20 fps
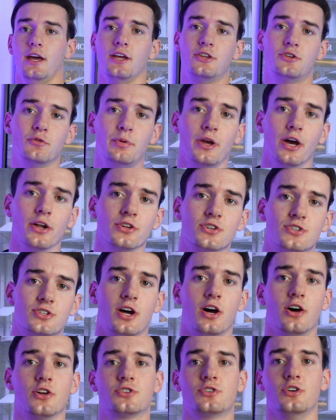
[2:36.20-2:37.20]
and to be honest the
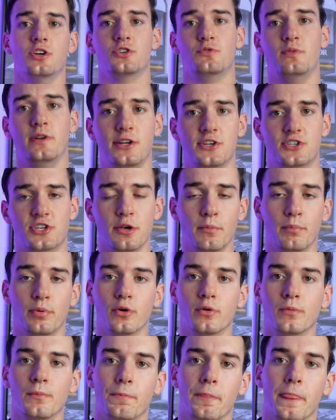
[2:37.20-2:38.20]
answer is really
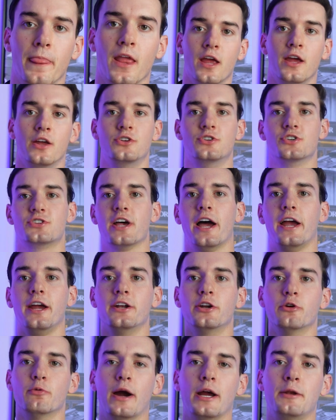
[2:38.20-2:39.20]
simple. Just hire
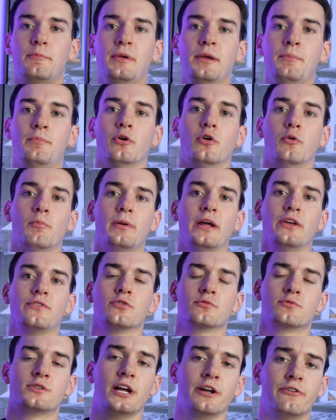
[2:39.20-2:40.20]
the right people on
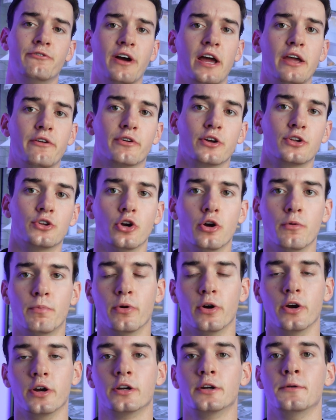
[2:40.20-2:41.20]
platforms like Fiverr and
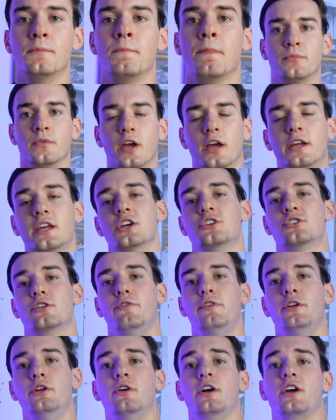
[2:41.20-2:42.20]
Upwork. A cash cow
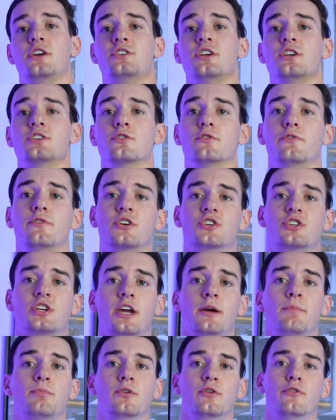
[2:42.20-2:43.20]
video exists of a
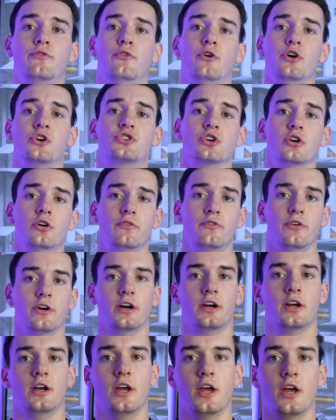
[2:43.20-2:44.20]
script,
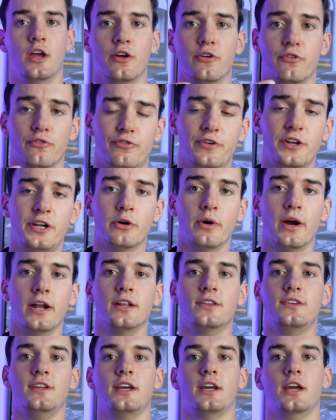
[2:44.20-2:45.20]
voiceover, video
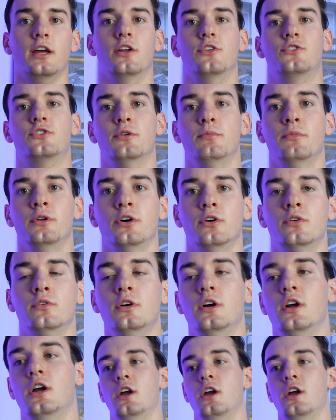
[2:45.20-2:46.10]
editing and a thumbnail.